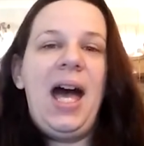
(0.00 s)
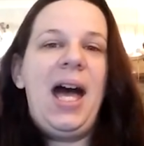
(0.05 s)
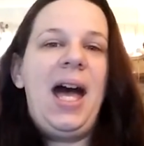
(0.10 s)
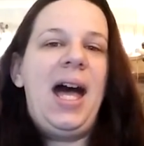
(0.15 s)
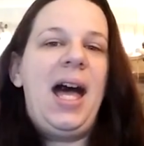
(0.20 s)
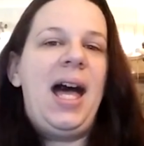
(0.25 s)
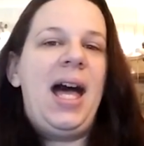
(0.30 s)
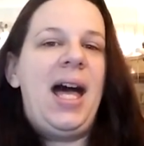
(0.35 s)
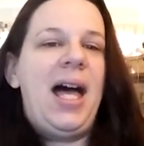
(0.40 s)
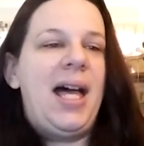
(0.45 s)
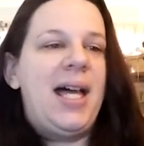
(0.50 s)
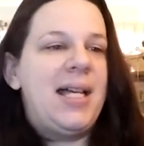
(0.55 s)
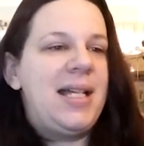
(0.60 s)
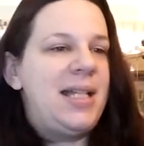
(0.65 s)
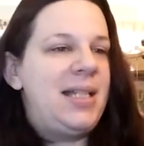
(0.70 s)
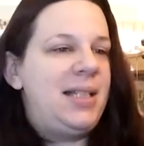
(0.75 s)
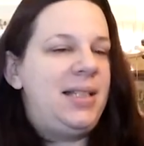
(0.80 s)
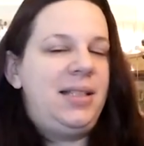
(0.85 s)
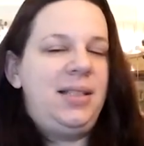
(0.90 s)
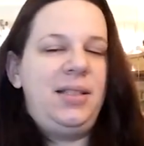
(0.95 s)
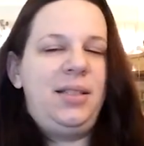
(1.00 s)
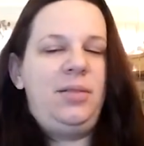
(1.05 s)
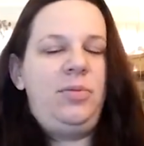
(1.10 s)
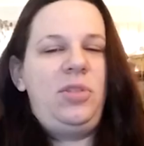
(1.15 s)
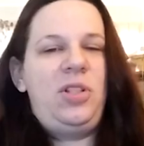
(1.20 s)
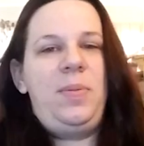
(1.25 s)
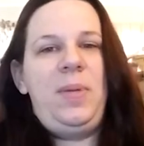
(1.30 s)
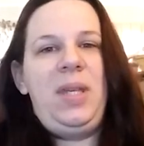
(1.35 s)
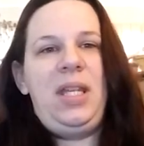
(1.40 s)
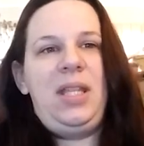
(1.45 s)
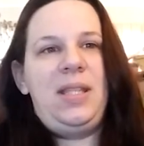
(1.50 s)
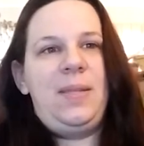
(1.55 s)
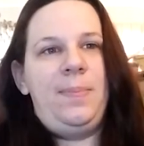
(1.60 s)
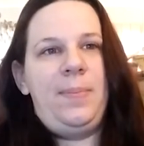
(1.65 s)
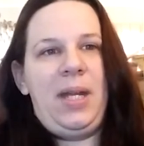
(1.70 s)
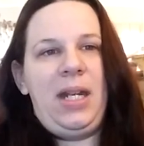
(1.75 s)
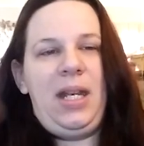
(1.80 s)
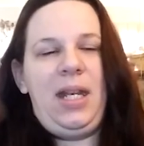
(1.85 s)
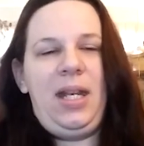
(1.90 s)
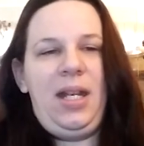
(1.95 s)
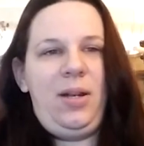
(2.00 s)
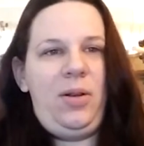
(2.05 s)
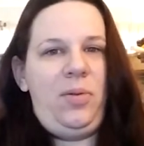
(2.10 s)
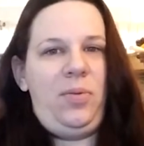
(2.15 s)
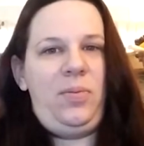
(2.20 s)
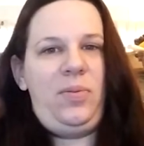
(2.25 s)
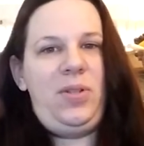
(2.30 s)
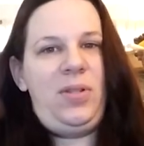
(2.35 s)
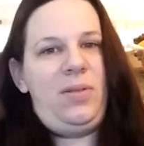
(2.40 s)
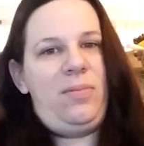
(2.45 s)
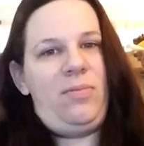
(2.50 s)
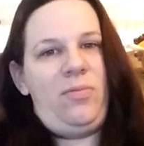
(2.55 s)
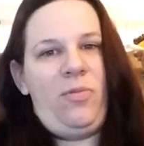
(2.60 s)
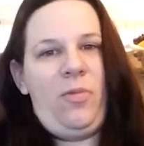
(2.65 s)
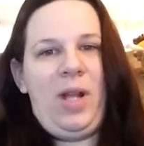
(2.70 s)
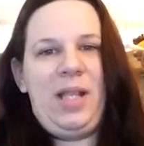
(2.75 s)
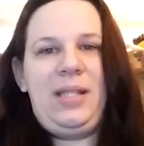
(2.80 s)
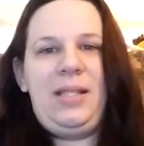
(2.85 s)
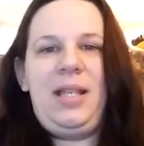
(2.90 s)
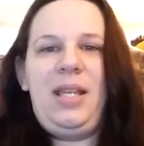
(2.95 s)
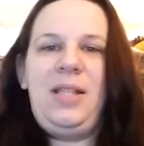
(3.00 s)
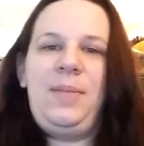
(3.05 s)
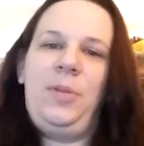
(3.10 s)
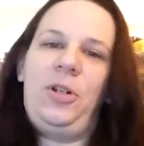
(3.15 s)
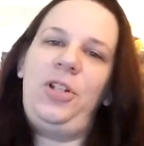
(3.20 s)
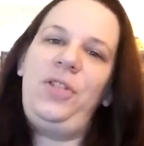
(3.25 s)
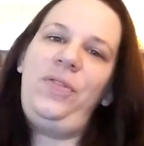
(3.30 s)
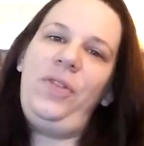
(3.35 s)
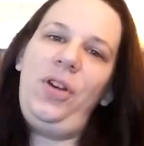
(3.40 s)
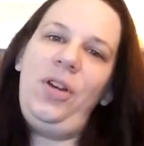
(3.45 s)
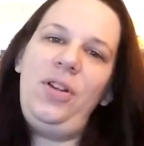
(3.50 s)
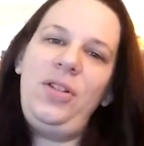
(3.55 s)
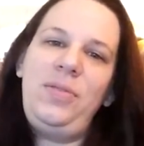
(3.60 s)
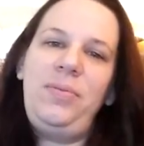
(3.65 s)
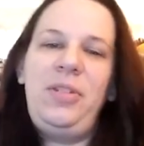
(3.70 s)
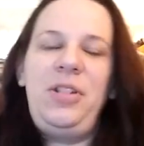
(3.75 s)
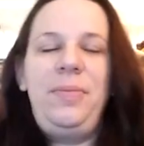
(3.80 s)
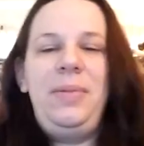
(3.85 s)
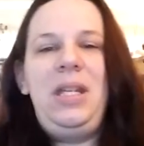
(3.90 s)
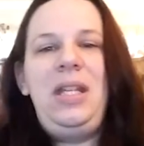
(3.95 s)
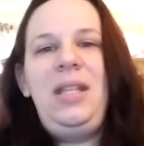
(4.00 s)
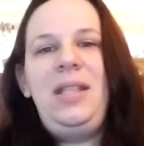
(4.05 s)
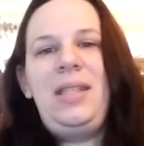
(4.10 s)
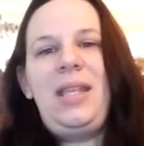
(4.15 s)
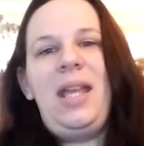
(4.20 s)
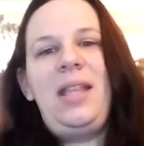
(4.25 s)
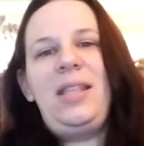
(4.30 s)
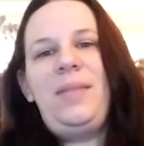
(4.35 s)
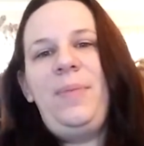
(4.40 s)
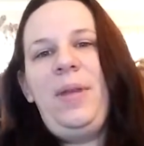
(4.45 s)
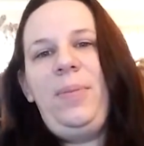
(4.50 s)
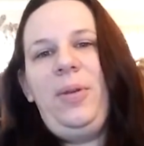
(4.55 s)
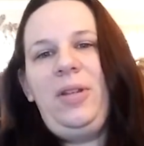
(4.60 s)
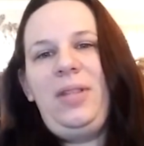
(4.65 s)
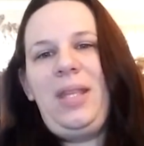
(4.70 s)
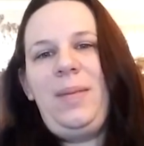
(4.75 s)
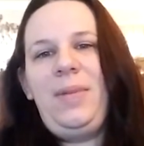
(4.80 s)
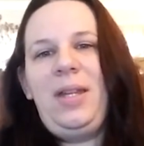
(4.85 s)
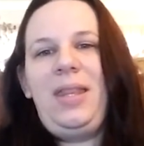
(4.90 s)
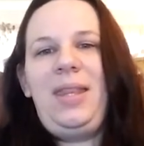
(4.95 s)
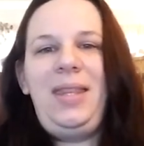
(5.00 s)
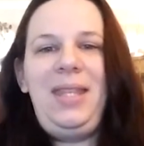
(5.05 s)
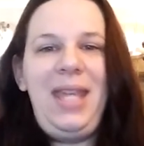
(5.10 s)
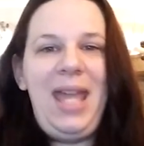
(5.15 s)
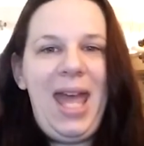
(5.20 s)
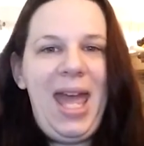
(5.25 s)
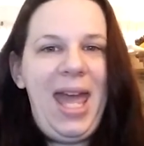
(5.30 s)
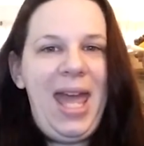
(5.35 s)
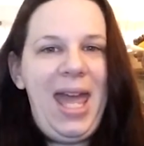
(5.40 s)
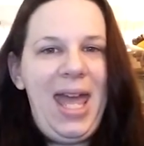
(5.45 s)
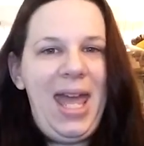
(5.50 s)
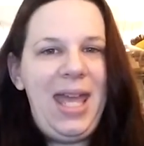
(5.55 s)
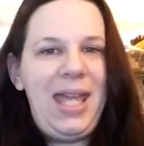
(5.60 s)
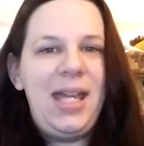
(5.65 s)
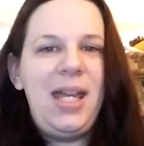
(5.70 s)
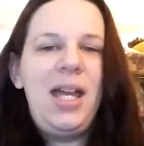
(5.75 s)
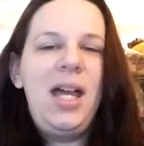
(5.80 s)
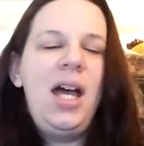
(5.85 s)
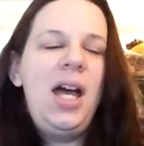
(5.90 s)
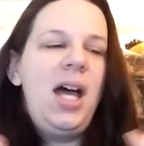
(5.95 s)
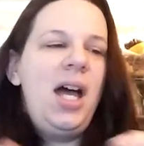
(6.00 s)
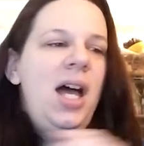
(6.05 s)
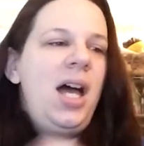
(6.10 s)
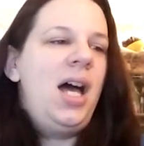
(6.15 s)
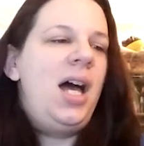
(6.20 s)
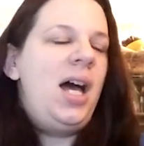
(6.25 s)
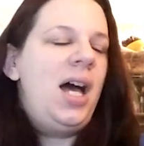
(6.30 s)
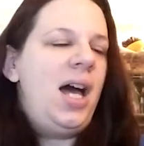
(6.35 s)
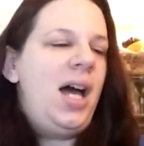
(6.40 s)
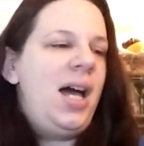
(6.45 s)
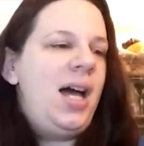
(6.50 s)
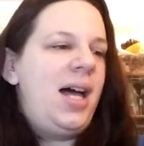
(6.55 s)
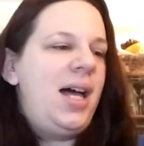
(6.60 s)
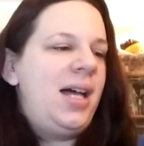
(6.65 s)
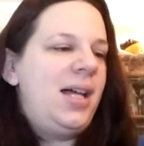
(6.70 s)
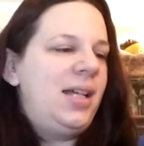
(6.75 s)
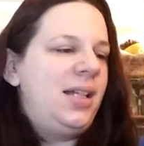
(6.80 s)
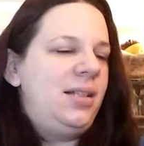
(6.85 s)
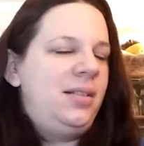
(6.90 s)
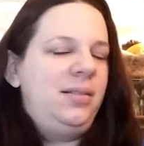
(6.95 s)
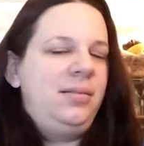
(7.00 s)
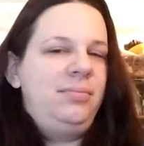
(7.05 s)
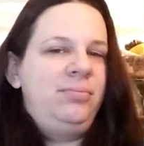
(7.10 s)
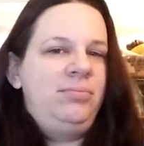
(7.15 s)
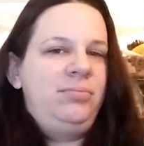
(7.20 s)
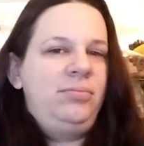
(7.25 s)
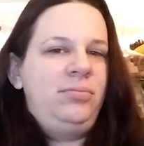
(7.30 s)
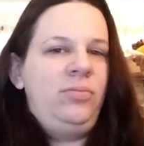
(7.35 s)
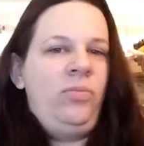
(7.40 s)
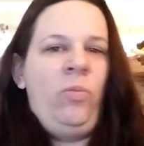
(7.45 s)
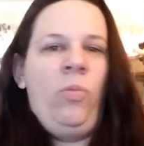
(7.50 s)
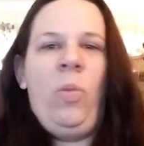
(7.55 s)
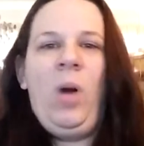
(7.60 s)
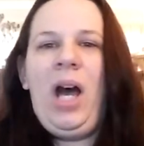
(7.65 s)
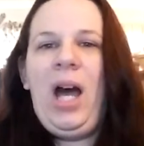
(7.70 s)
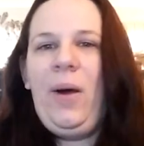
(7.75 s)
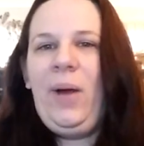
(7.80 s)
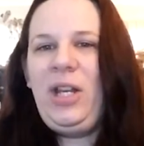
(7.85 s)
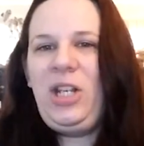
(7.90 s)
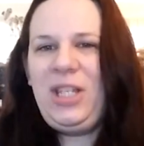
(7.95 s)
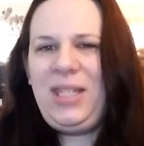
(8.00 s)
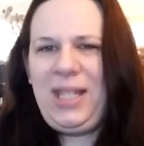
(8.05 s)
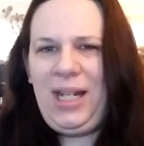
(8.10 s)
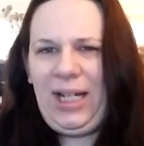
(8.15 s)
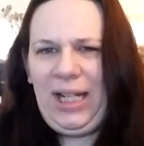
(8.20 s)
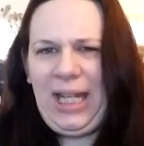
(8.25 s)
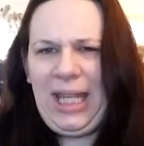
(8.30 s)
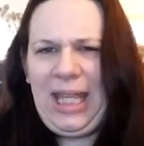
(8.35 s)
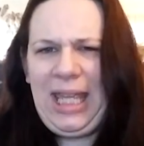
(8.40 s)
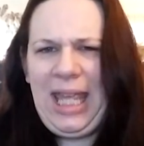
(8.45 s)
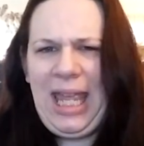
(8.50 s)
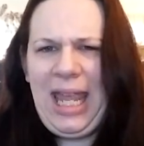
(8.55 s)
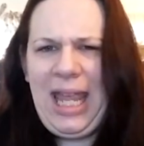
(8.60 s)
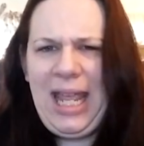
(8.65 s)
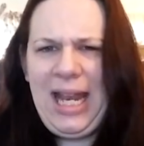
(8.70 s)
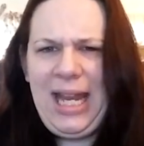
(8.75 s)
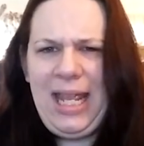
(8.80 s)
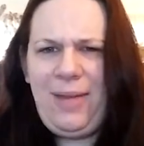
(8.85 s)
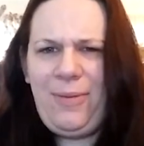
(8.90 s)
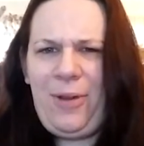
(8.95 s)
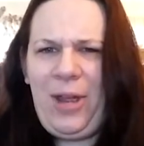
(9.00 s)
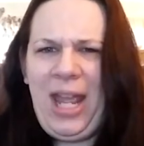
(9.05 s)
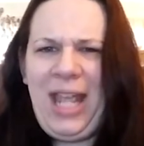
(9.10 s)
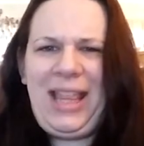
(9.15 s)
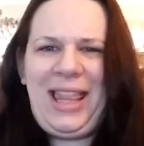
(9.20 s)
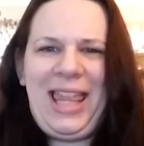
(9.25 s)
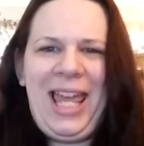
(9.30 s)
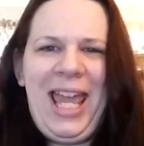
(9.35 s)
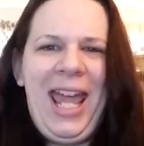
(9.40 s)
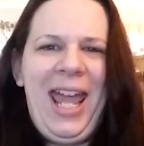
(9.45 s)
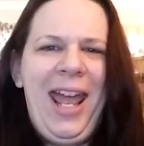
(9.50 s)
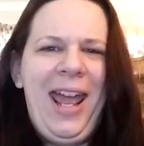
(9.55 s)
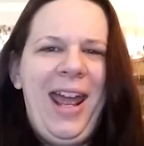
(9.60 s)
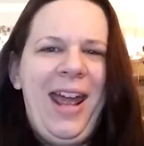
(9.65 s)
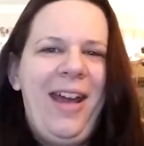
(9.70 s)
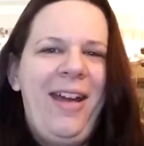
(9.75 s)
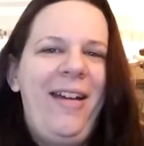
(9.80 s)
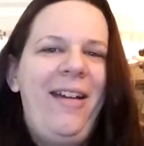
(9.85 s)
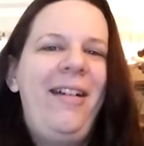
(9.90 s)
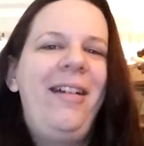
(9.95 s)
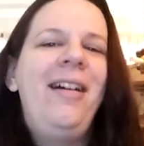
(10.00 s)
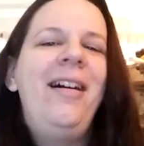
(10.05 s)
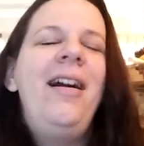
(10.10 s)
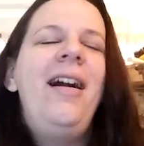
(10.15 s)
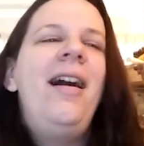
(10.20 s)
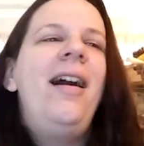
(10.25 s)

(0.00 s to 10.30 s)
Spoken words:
Uh, which means Wednesday's March 1st, which means that's my birthday month. Yay! Uh, wow, I just sounded like Katie right there.